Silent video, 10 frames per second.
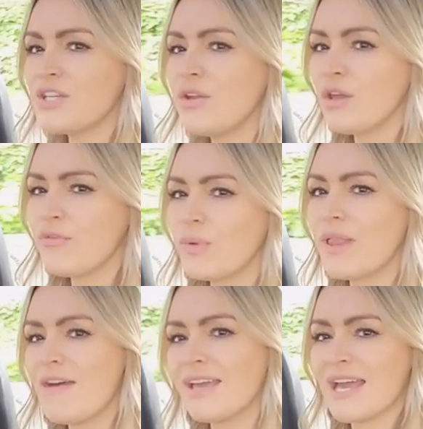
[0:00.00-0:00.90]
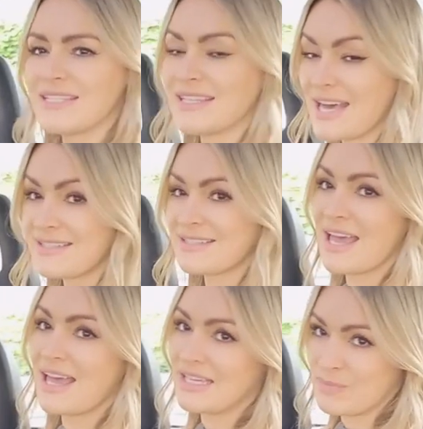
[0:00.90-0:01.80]
I don't know if we'll ever get to that
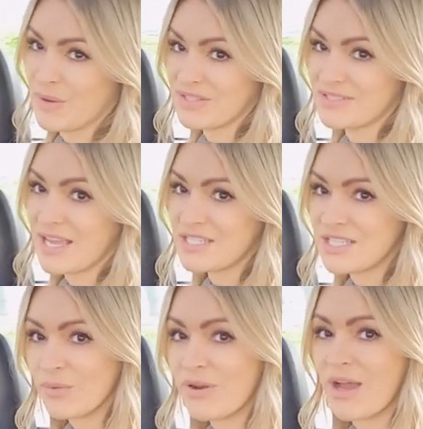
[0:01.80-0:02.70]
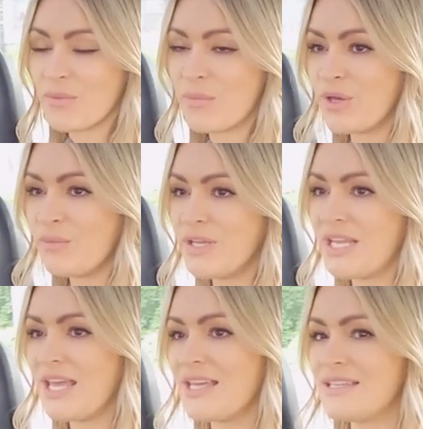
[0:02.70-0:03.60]
stage, but the stage that we're at at the
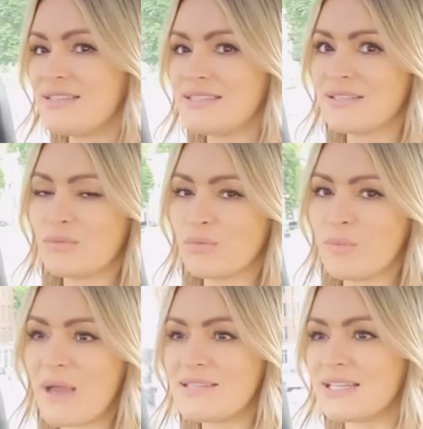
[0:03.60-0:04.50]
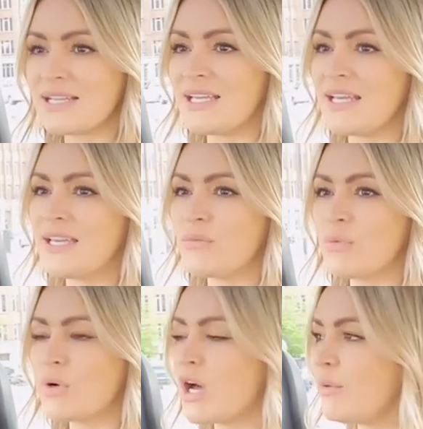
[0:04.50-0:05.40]
moment is we basically
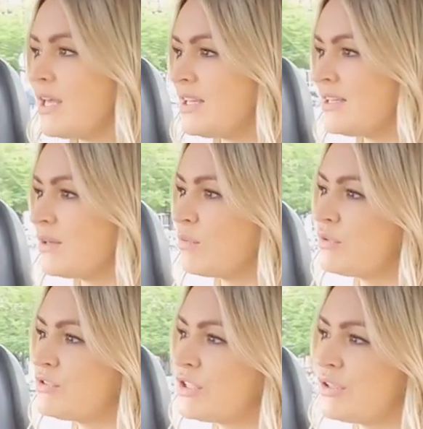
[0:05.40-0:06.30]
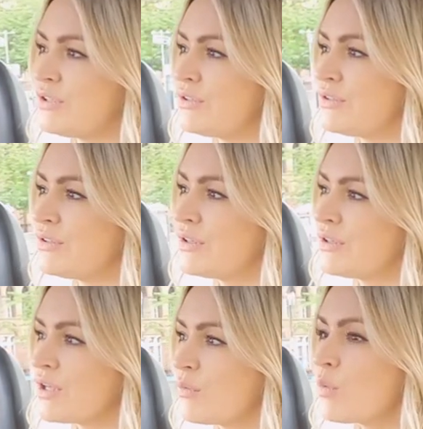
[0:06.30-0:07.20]
will go in, we'll do,
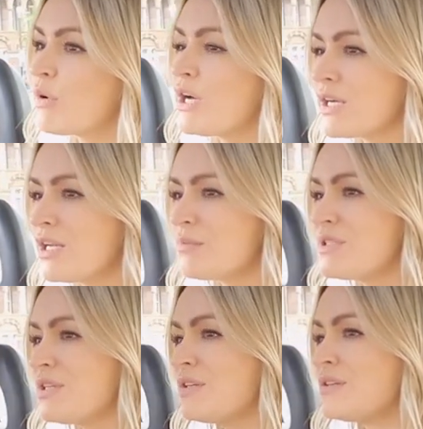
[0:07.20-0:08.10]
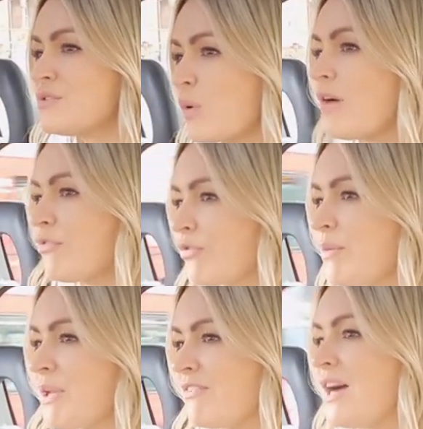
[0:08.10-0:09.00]
we're working up to 12
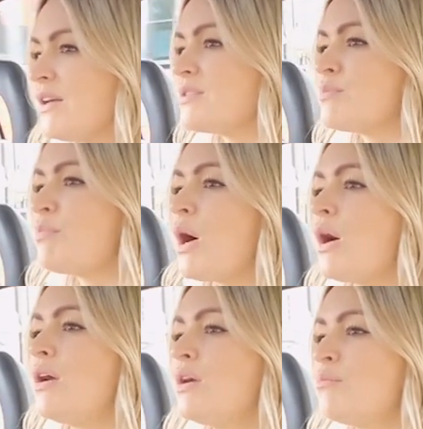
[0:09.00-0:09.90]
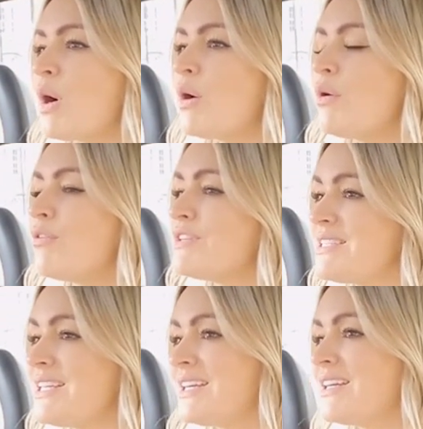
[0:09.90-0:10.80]
three minute rounds, but. Yep but
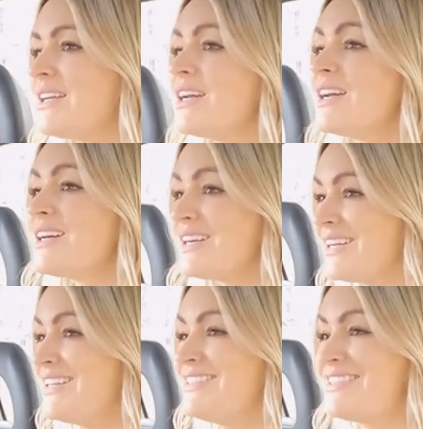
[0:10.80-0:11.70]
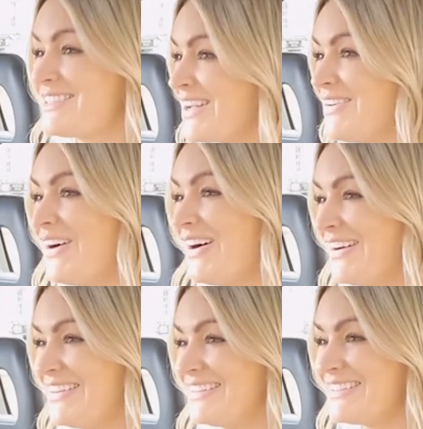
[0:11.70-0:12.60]
obviously how hard is it it's so
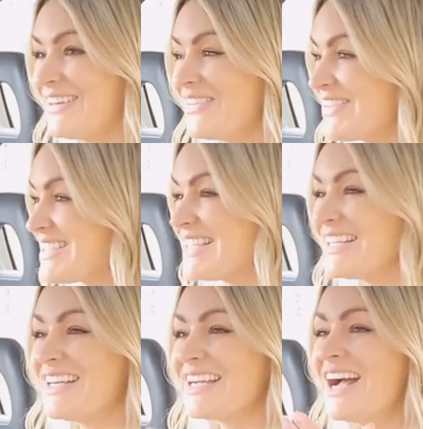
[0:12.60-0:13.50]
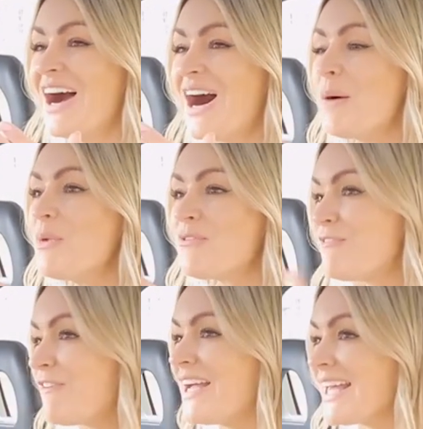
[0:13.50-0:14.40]
hard obviously like i'm
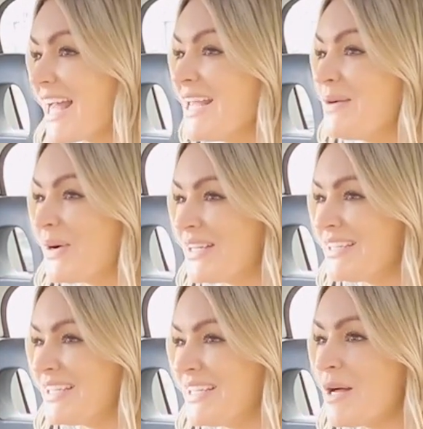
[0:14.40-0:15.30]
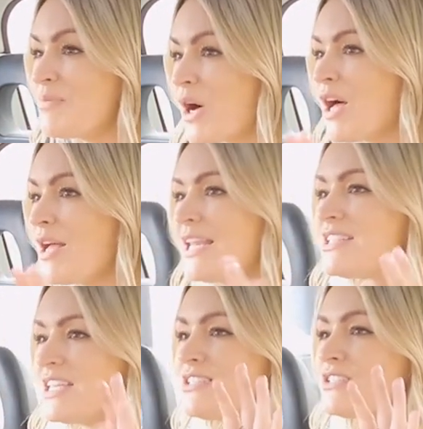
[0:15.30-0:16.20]
not fighting anyone i'm I,
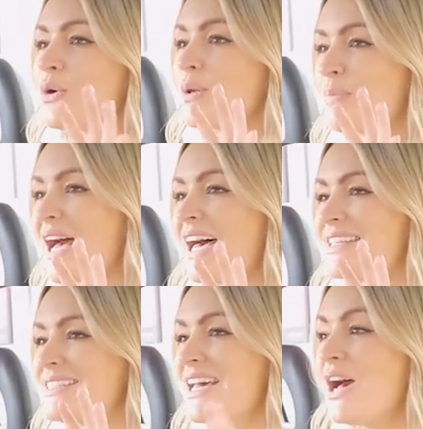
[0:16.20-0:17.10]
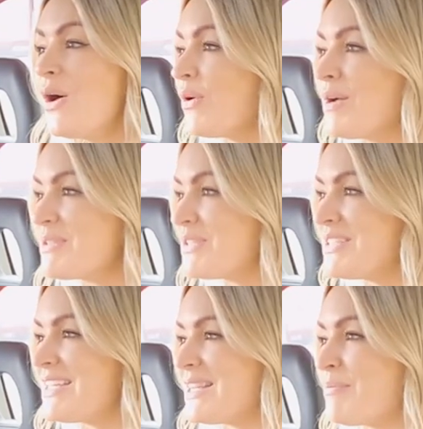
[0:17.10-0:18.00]
literally he's just holding pads yeah. all i'm
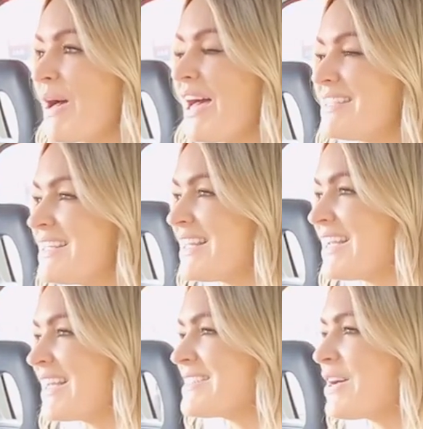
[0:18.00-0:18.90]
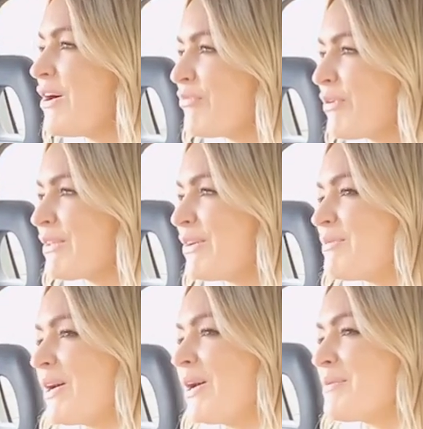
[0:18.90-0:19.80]
doing is hitting the pads and then it gets to halfway
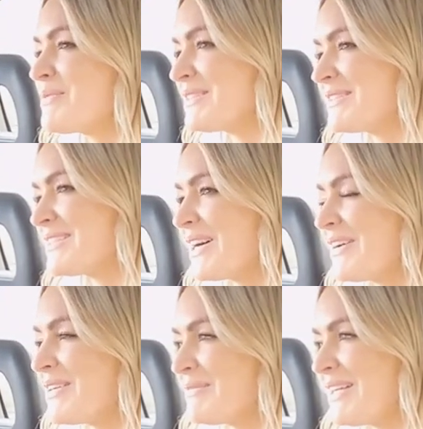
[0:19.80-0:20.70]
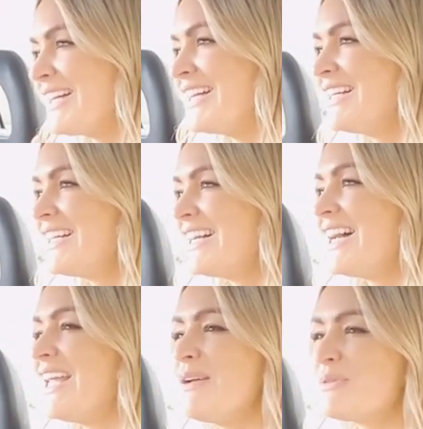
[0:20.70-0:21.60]
through and my arms start to go and i'm like
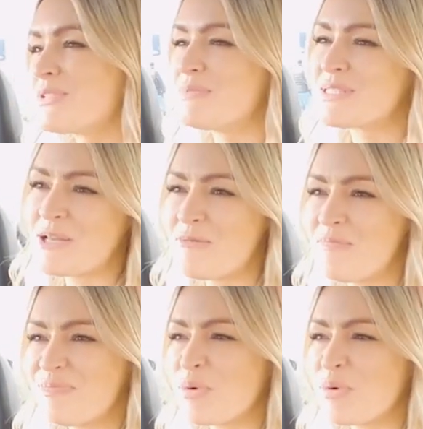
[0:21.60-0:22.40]
and he wants me to like